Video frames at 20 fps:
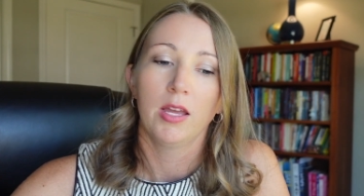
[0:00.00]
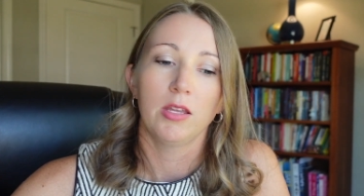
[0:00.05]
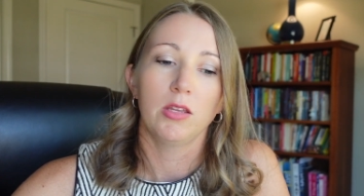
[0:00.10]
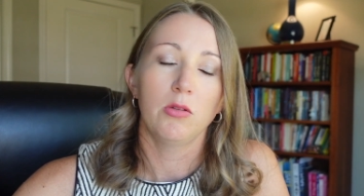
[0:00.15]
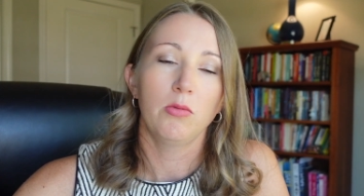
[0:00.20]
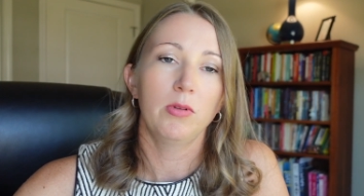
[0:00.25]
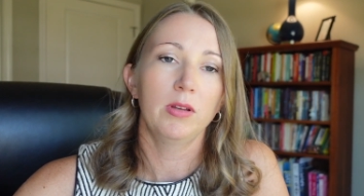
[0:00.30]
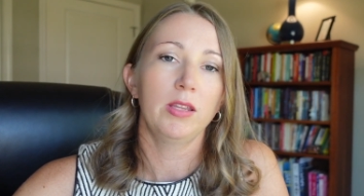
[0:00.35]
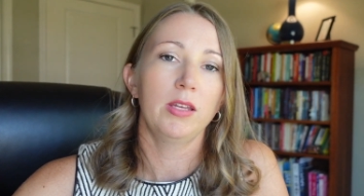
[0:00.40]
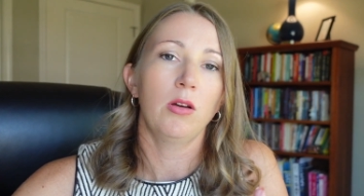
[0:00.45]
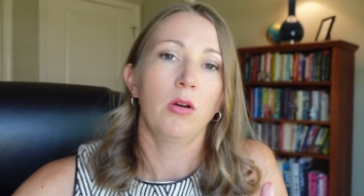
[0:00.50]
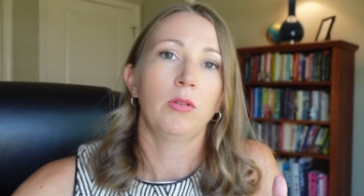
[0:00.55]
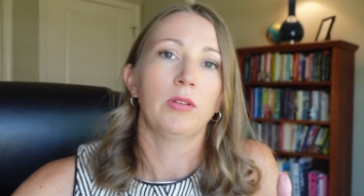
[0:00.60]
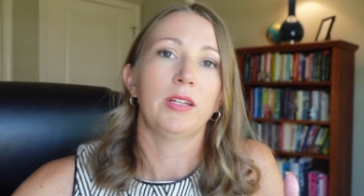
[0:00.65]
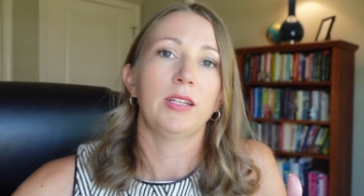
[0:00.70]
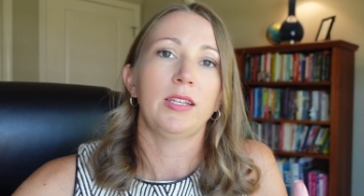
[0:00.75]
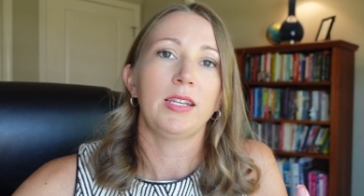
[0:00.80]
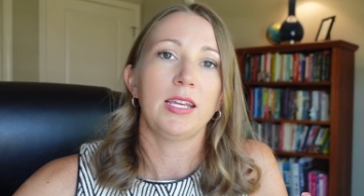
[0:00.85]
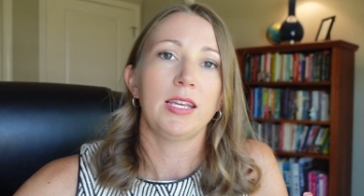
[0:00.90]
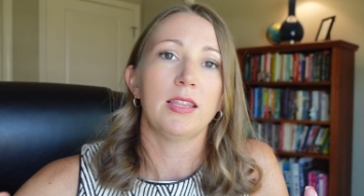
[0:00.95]
you really
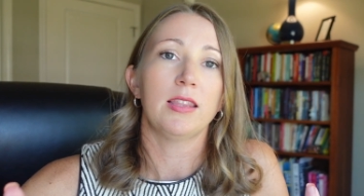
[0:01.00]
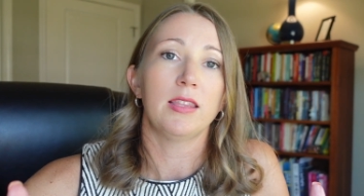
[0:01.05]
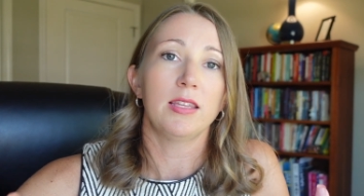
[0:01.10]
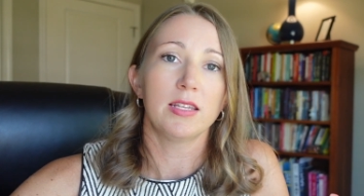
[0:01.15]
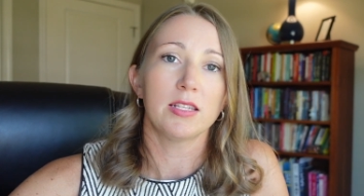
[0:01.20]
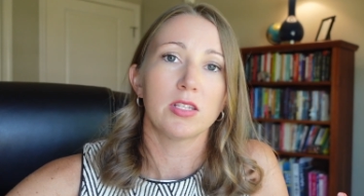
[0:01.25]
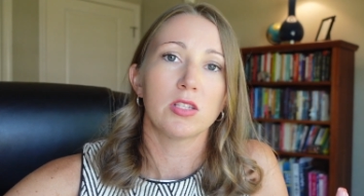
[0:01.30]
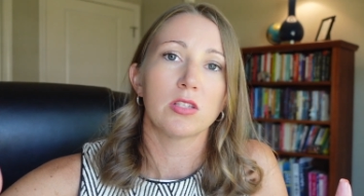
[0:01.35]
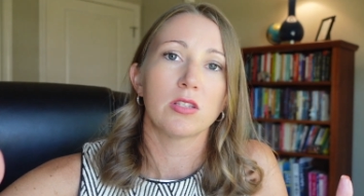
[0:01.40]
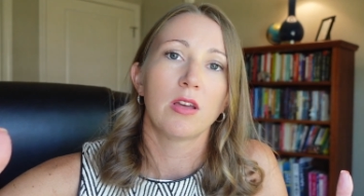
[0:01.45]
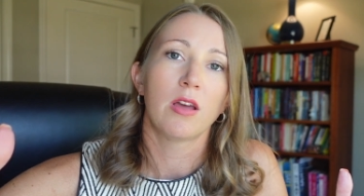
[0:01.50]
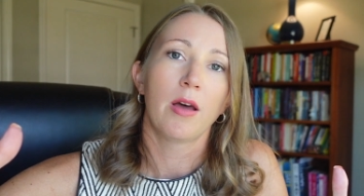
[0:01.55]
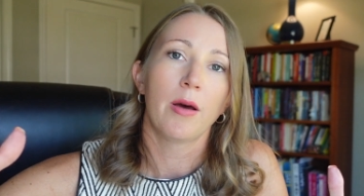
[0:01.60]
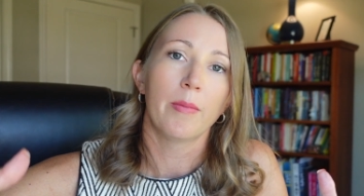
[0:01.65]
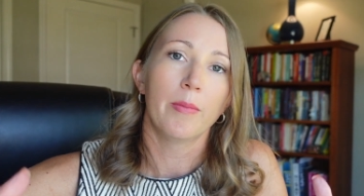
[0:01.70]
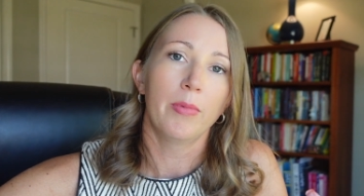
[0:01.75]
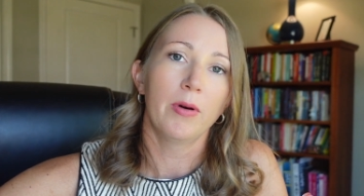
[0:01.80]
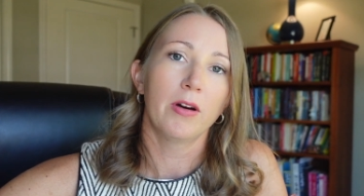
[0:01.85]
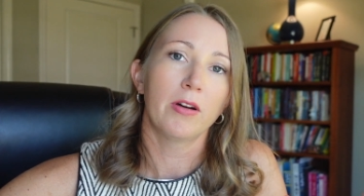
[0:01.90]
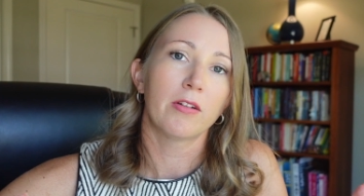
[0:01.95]
only need this
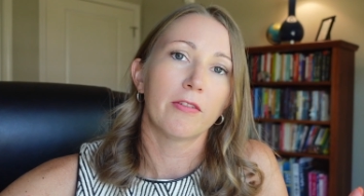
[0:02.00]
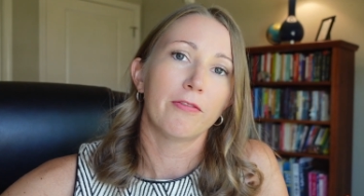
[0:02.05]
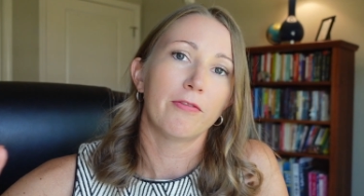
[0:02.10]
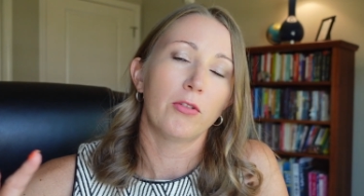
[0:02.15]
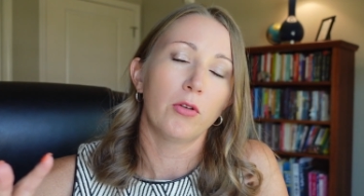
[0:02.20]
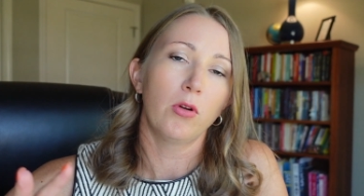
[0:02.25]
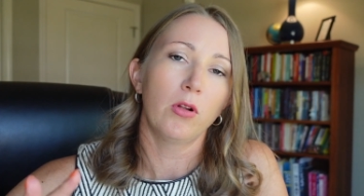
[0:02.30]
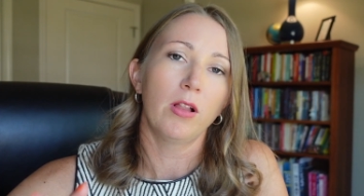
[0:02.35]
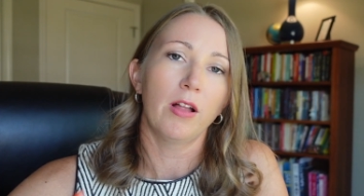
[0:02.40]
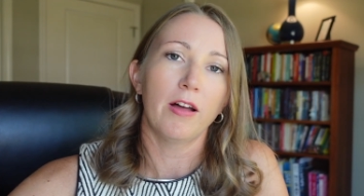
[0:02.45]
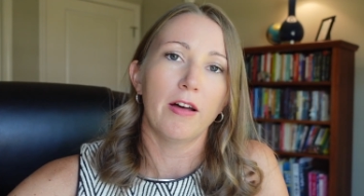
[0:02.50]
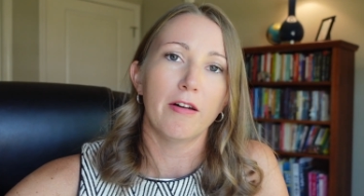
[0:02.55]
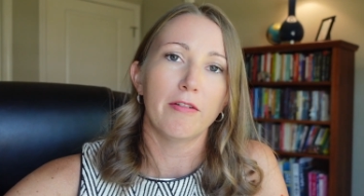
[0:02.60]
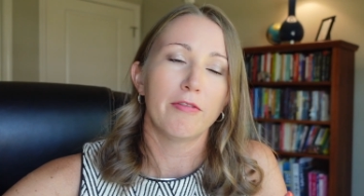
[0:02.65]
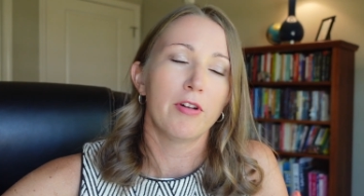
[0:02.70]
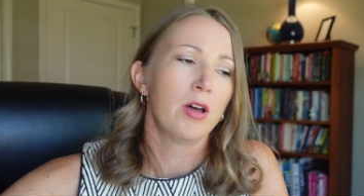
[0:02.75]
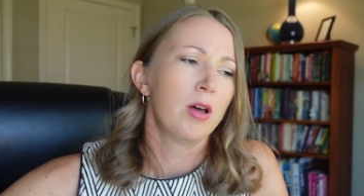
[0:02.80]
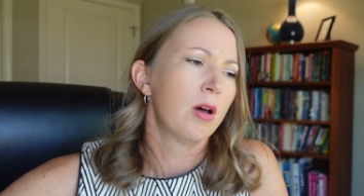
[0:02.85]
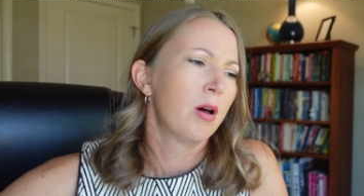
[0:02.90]
book full of